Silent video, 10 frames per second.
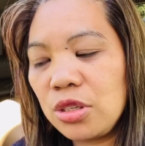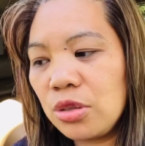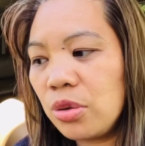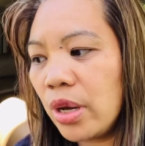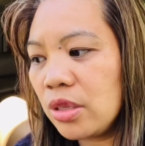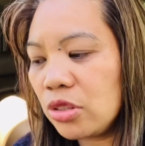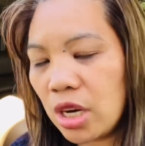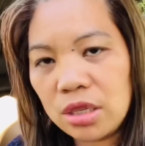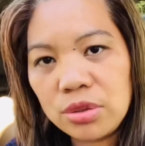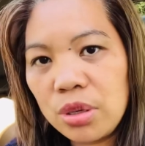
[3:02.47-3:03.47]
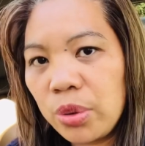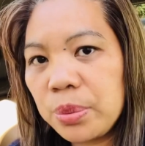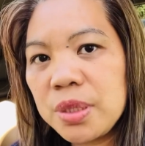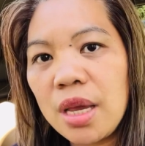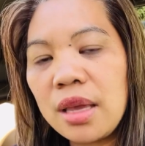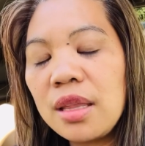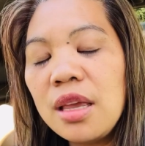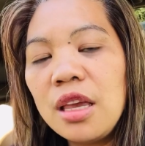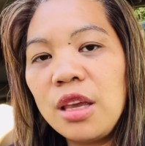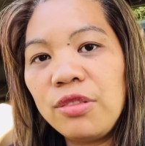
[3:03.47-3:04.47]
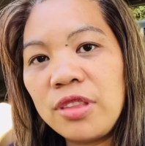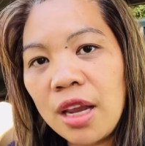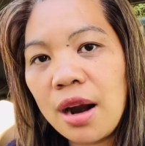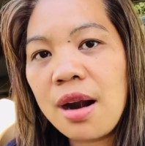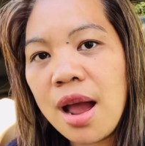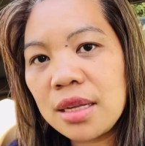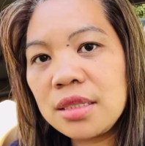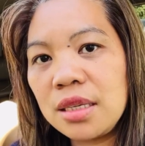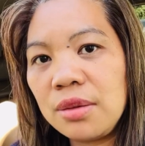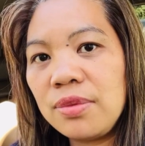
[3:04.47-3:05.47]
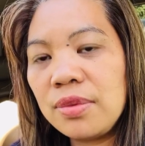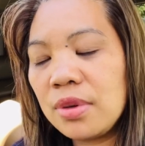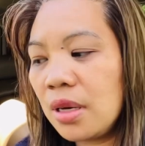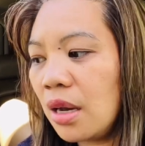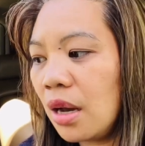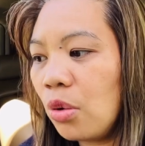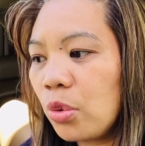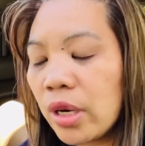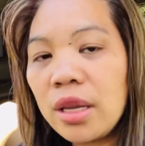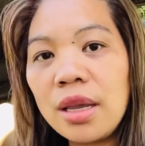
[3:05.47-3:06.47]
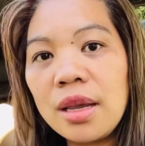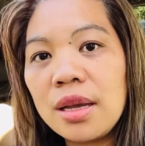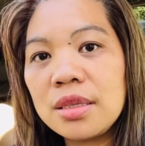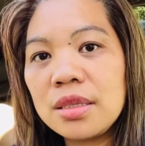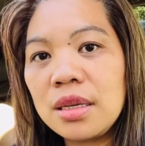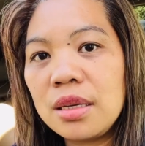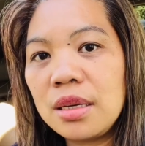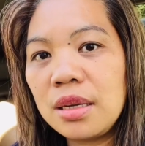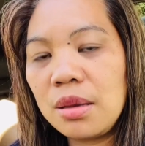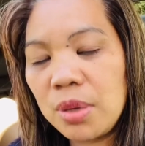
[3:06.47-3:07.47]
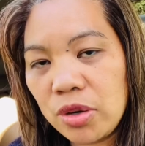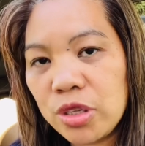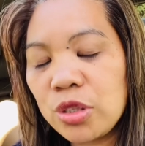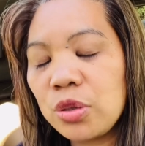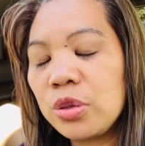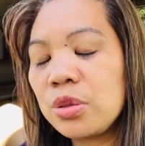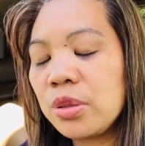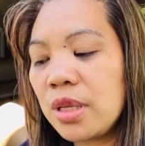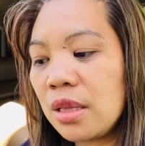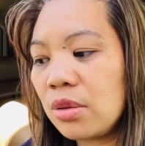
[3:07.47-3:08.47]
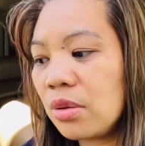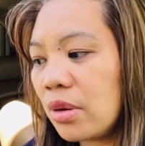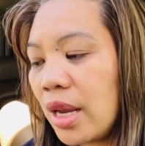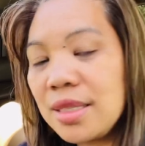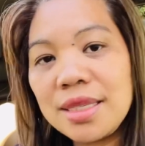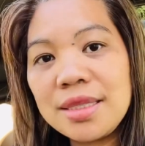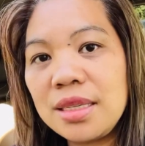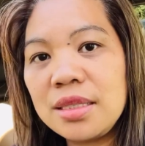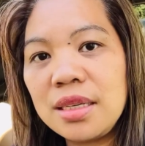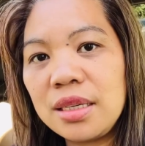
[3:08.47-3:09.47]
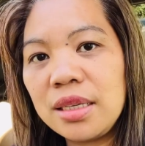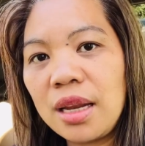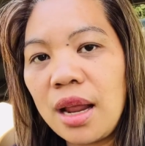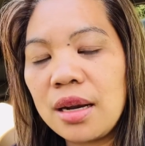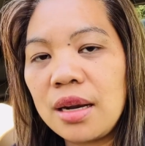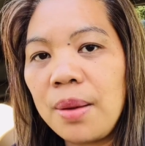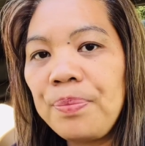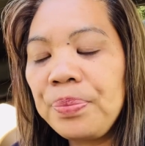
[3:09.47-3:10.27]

know, and check to the website if they are active working as an immigration consultant or agencies here in Canada.